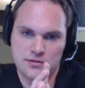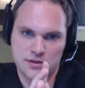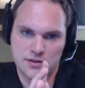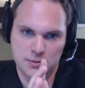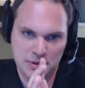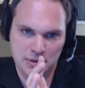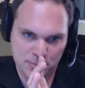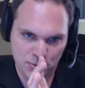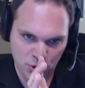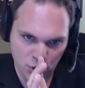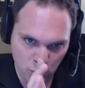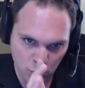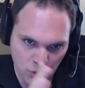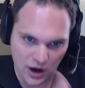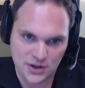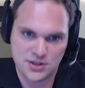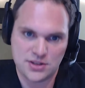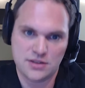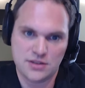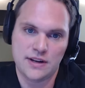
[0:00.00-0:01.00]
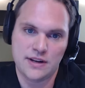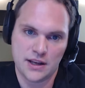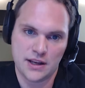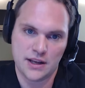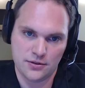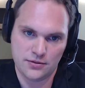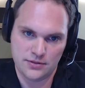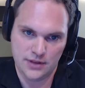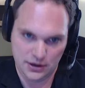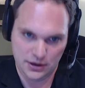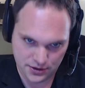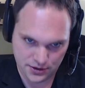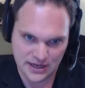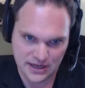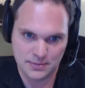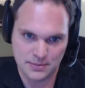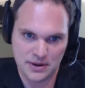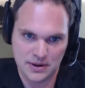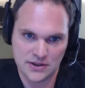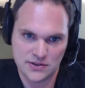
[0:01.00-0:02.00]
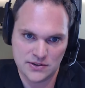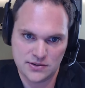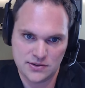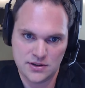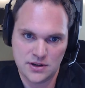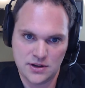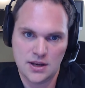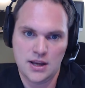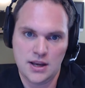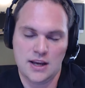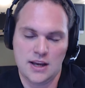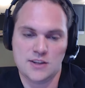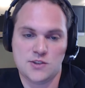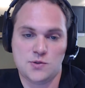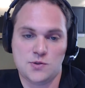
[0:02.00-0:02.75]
the people who watch the video that are in your yes. database, yep. as